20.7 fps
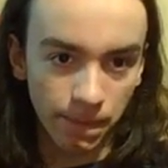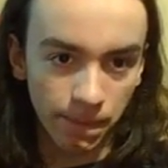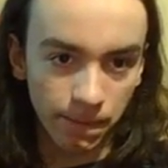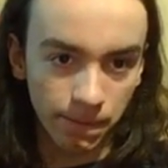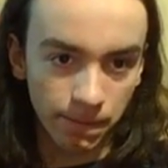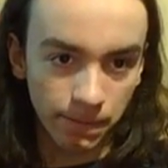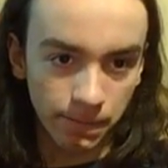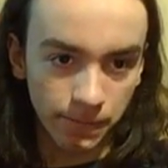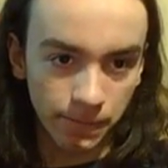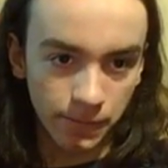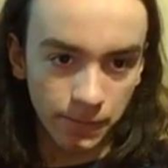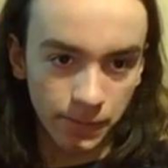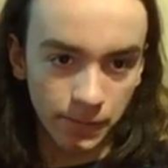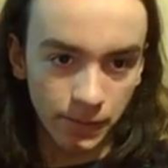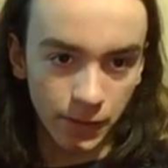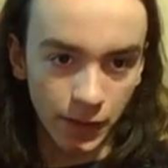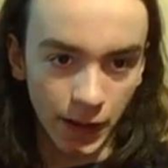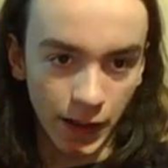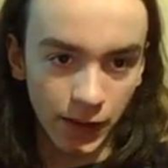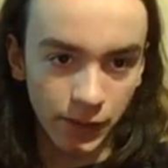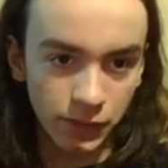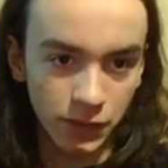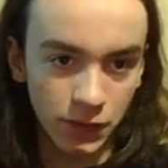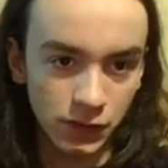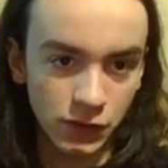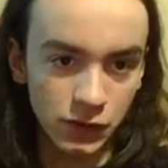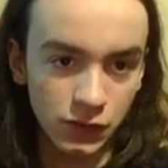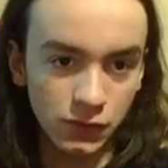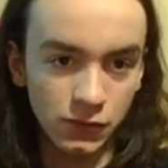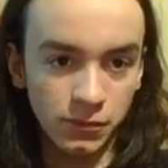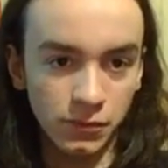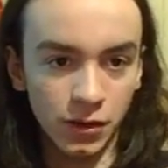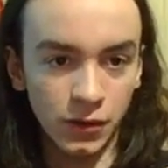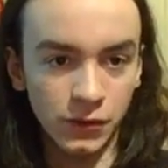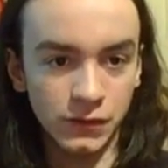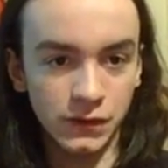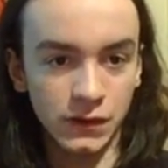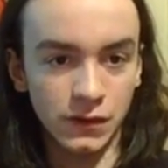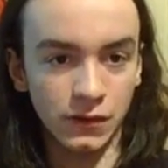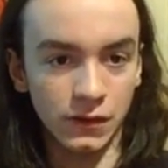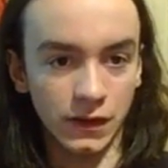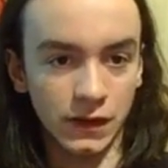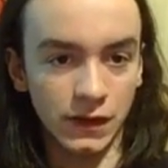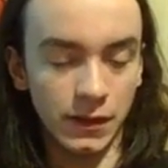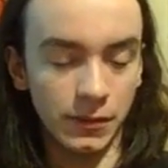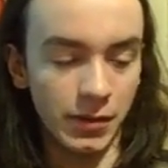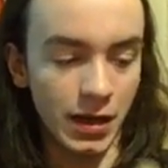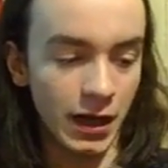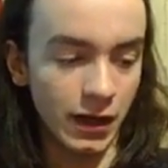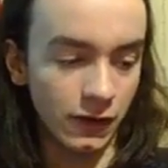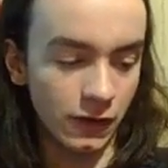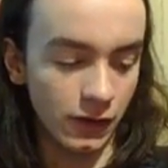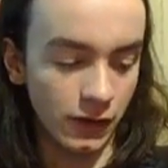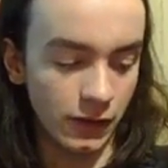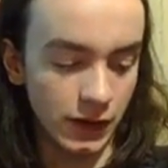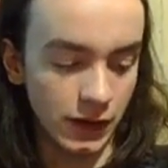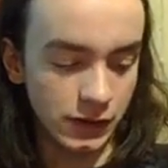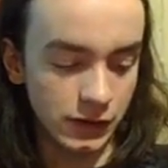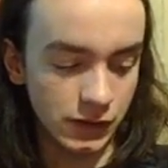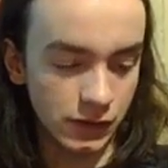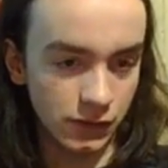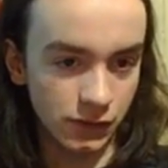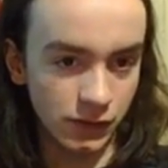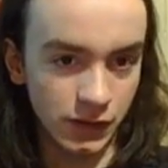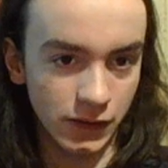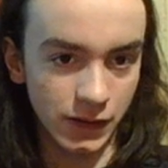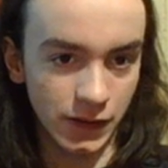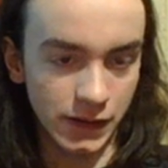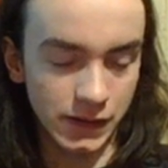I have the Doom poster in the background. I just realized that.